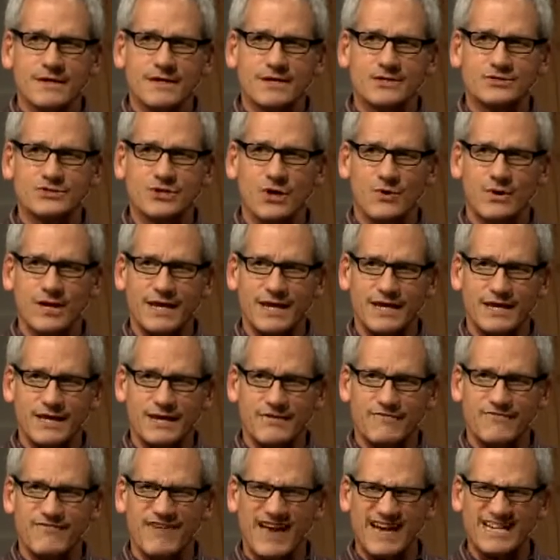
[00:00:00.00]
So it, it
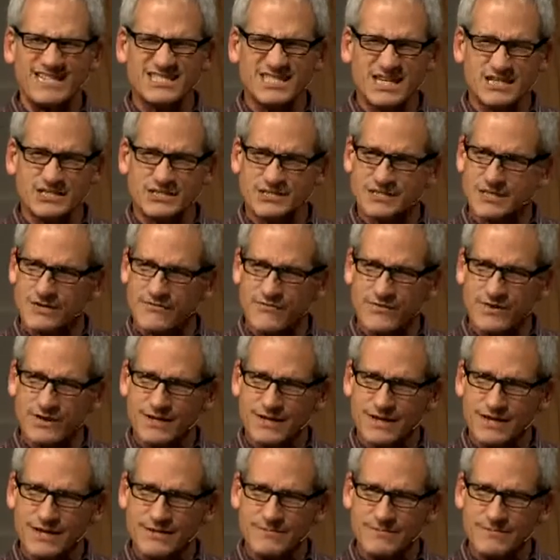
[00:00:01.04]
affects us differently.